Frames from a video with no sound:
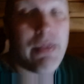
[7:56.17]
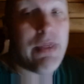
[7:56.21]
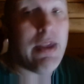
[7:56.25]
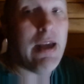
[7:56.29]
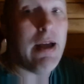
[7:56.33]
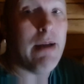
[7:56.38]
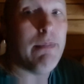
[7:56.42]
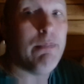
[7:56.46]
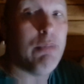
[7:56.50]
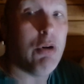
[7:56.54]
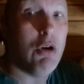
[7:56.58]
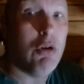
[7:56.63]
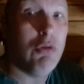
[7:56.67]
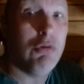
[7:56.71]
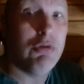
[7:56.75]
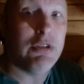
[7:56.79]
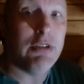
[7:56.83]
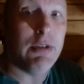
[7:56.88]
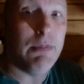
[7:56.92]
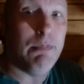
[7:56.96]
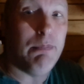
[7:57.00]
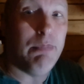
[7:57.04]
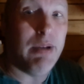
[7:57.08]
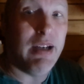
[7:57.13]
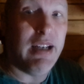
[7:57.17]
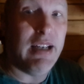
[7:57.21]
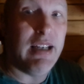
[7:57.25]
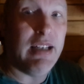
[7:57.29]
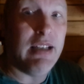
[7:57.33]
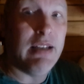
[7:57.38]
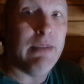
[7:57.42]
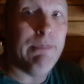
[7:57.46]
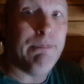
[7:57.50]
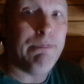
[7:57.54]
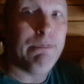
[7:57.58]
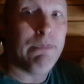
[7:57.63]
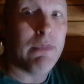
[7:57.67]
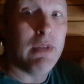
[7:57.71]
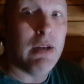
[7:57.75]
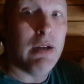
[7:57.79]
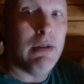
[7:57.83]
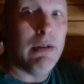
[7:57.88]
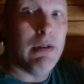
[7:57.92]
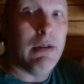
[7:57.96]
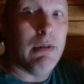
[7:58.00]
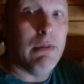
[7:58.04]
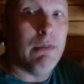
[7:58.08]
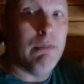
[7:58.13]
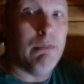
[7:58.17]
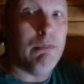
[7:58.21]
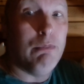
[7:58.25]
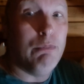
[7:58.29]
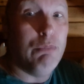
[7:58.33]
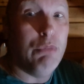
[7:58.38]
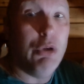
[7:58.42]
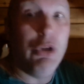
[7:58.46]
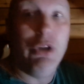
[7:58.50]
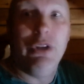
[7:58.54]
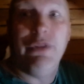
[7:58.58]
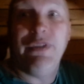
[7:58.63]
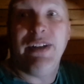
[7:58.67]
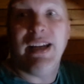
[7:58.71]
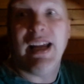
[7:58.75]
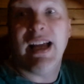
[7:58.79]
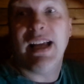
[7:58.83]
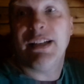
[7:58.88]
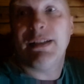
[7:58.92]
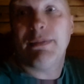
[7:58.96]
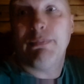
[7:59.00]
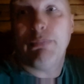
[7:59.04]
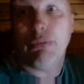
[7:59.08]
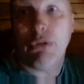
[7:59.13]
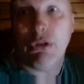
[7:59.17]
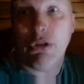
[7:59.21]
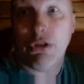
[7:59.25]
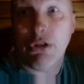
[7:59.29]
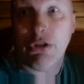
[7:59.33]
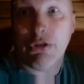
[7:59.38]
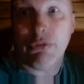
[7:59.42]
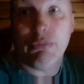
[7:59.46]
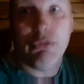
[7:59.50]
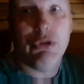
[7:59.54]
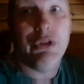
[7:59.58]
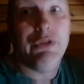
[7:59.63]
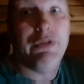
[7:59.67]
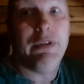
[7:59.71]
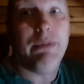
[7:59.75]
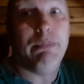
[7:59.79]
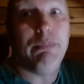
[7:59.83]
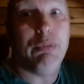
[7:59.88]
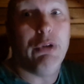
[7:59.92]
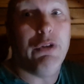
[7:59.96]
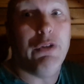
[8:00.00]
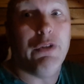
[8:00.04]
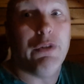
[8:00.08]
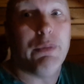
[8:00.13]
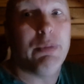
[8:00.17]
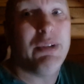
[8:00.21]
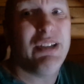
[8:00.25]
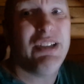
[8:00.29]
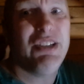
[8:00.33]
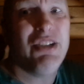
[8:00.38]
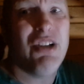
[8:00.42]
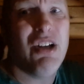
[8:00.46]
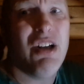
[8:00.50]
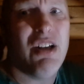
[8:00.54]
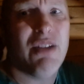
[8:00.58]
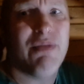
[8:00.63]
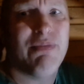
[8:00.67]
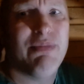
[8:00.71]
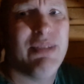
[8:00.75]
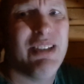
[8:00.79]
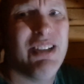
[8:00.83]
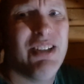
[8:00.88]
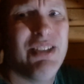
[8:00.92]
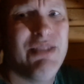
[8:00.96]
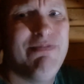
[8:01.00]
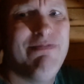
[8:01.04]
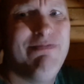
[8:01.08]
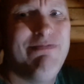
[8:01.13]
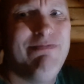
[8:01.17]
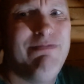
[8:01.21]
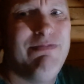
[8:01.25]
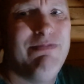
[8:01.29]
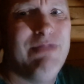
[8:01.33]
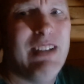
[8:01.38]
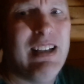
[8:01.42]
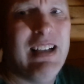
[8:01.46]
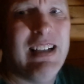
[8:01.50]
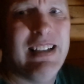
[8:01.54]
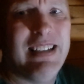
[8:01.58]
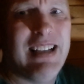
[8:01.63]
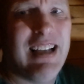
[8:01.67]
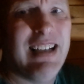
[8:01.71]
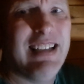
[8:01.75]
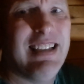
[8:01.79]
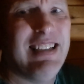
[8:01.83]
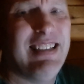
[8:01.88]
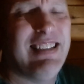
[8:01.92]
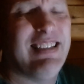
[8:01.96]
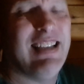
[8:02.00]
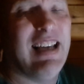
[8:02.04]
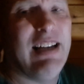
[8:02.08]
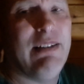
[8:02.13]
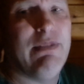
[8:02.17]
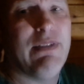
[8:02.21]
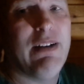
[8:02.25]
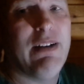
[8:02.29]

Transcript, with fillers: They're supposed to be movie experts, movie boost. but it's not because, like I say,